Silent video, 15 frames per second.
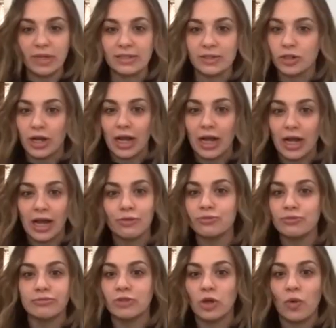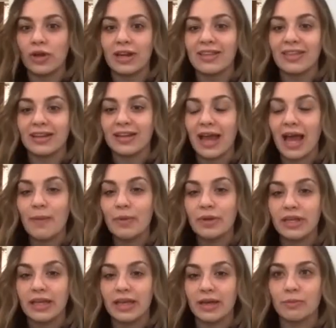you know, I don't want anything to happen to
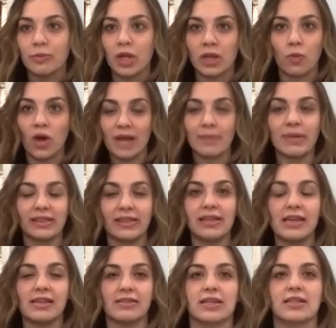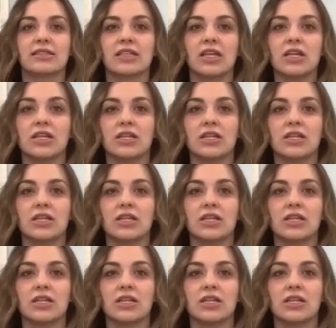him. Like, why am I thinking this?